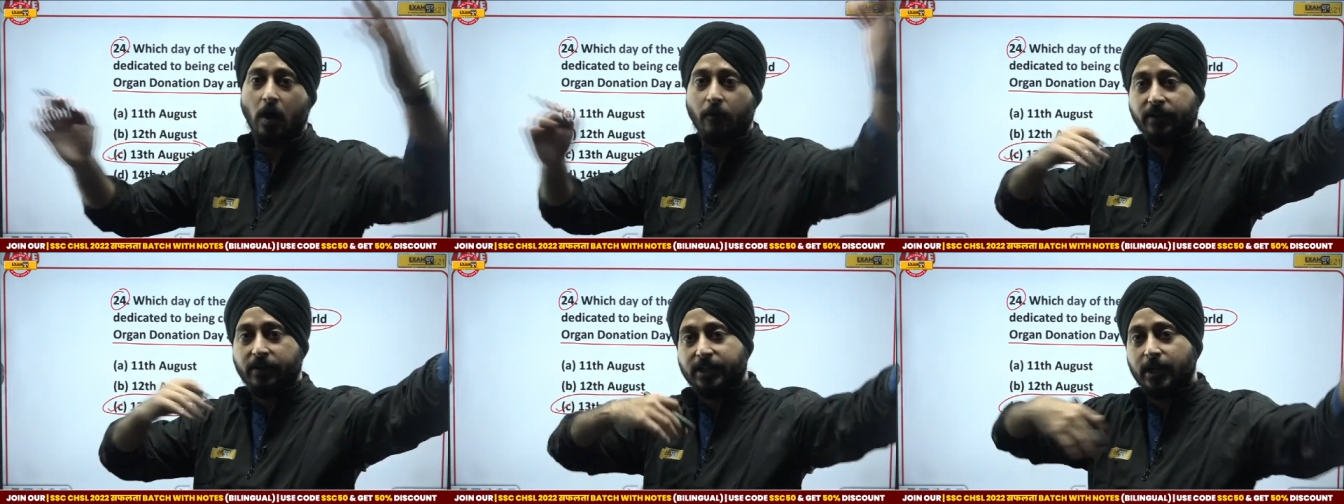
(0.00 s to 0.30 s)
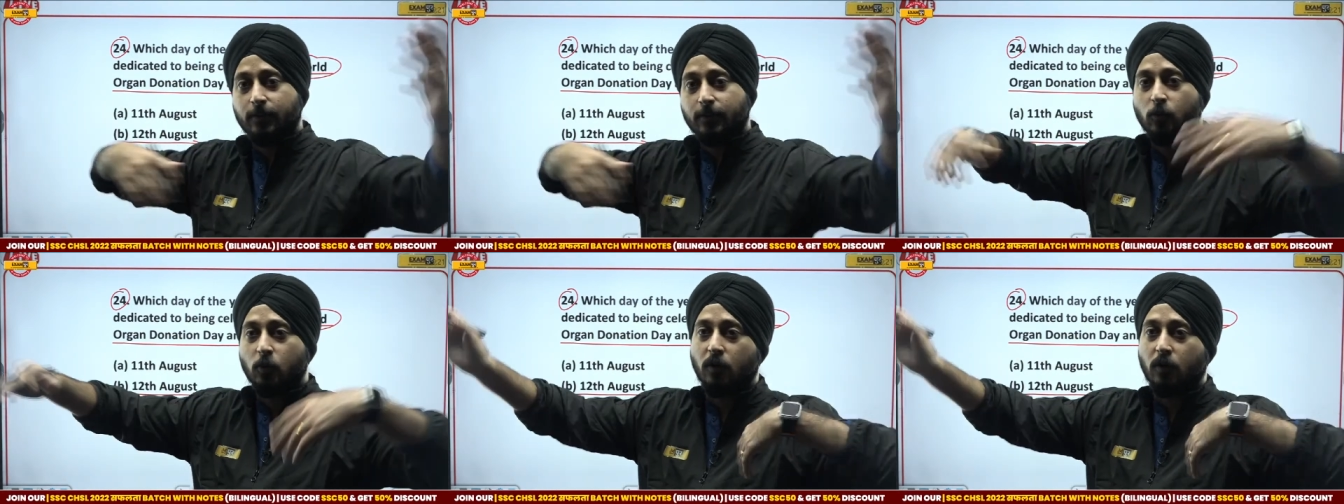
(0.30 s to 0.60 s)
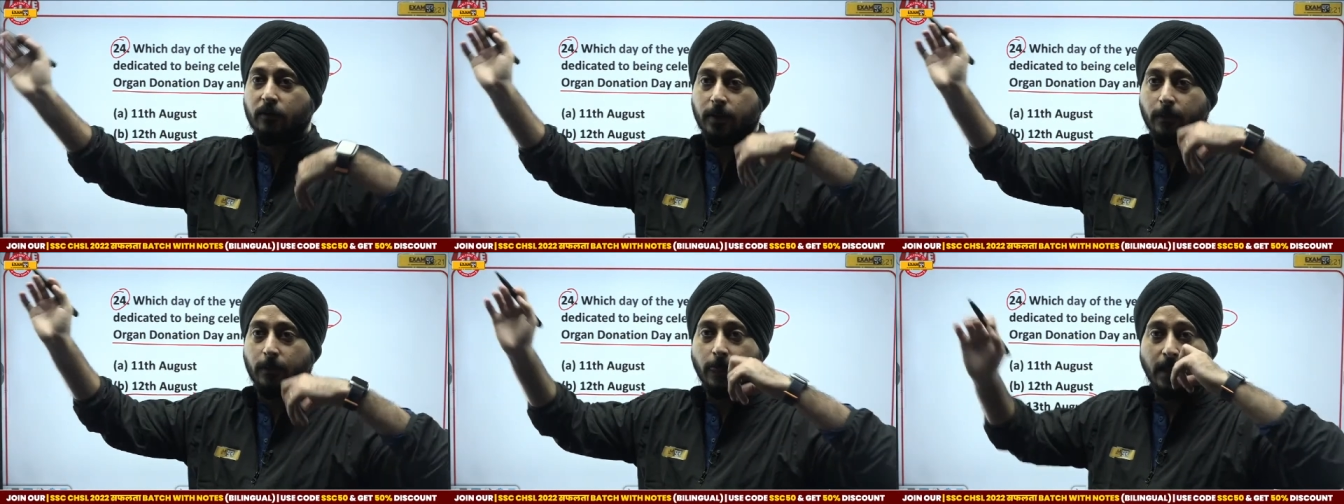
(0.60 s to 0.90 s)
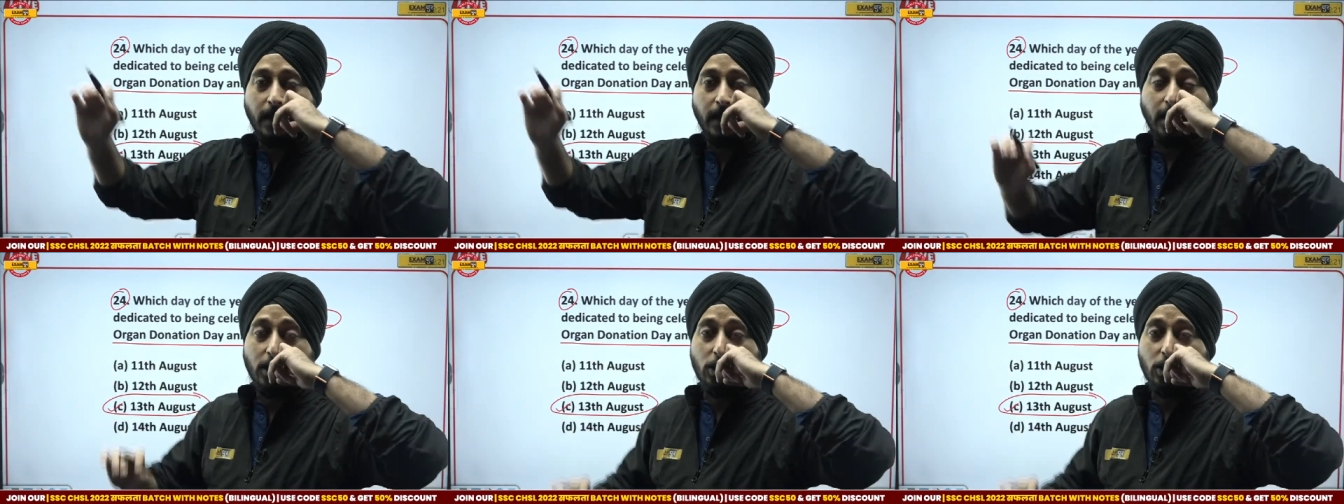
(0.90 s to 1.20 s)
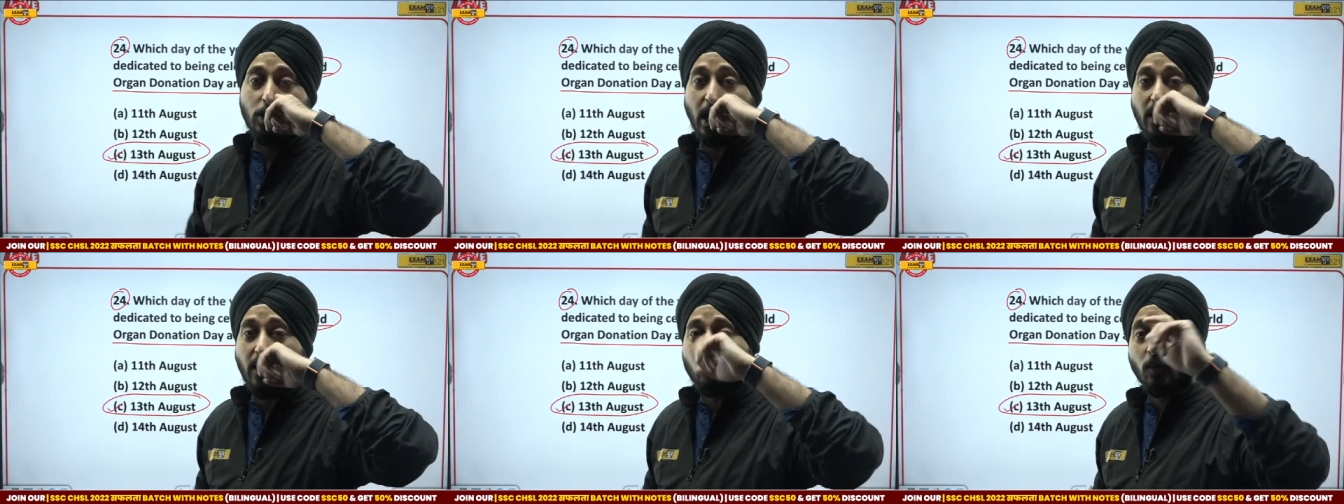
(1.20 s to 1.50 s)
away. They will move away.
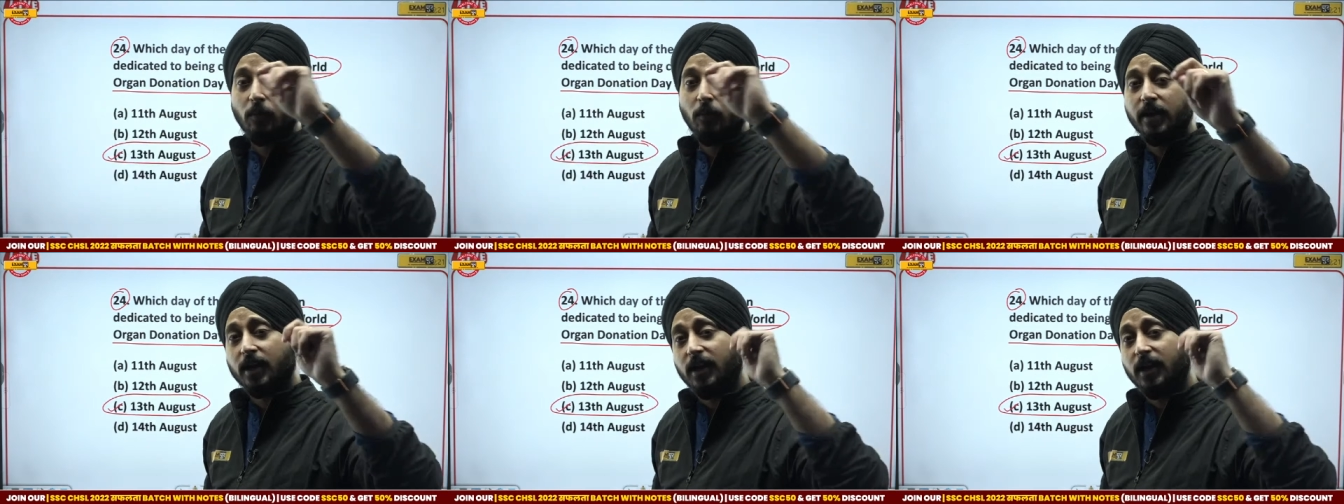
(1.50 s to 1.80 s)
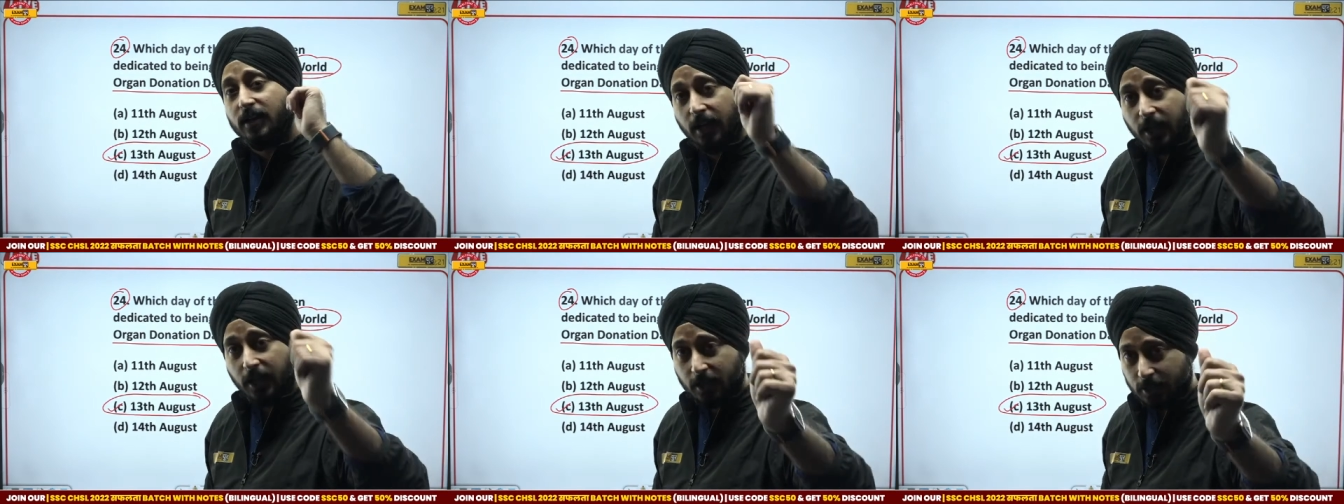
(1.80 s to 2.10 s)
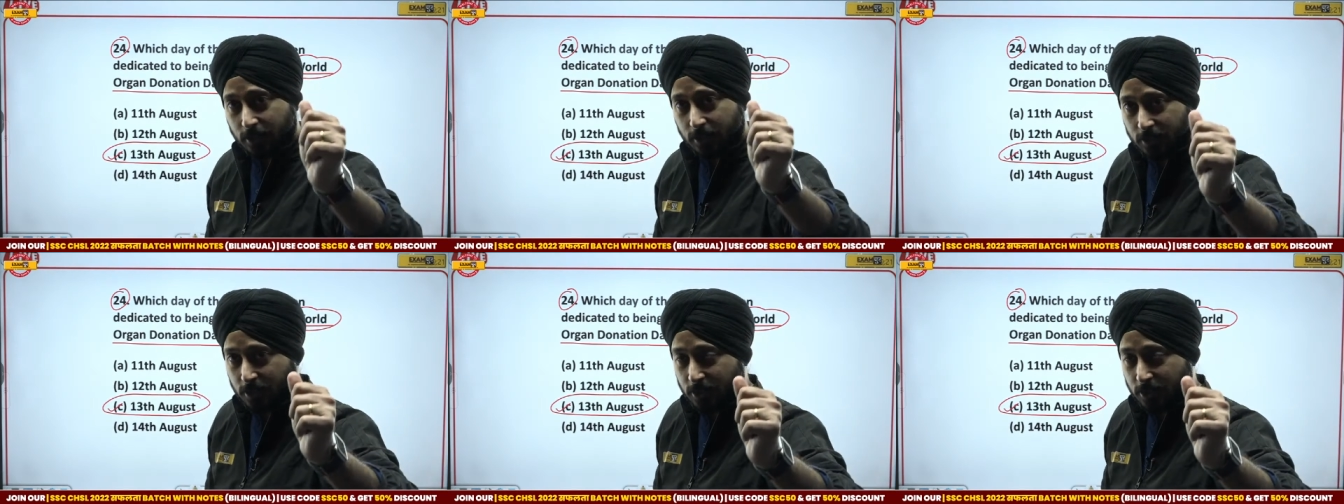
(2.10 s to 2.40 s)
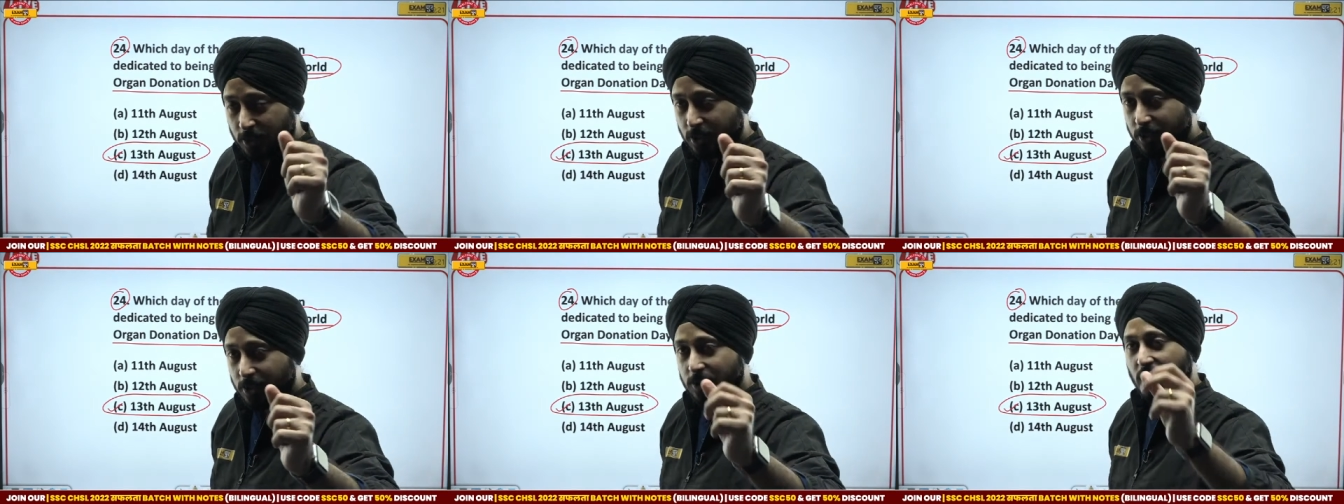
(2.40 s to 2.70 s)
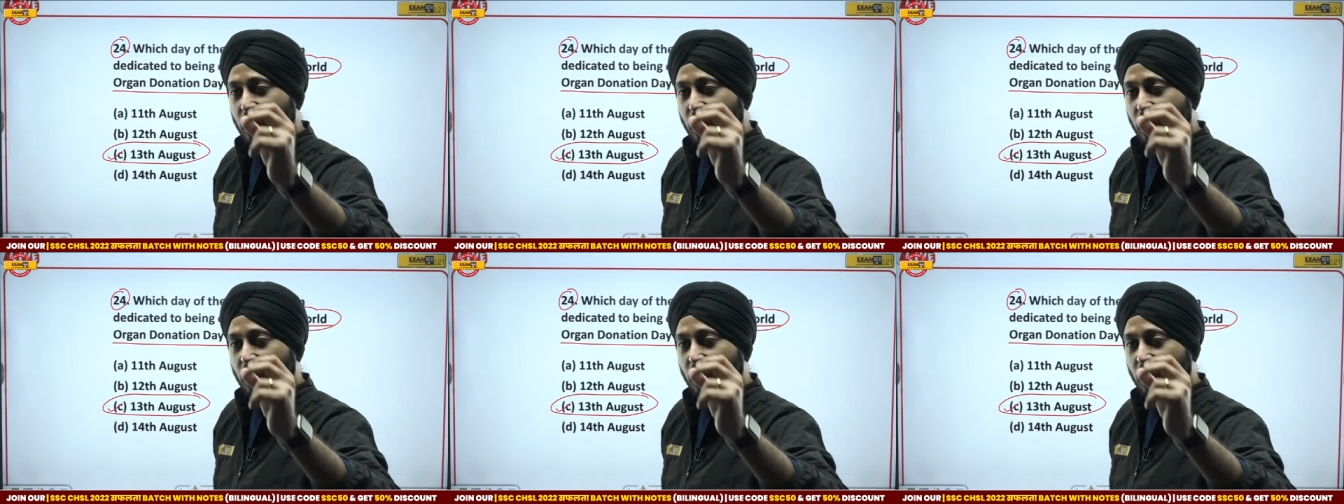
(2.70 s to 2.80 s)
You have to make a trick you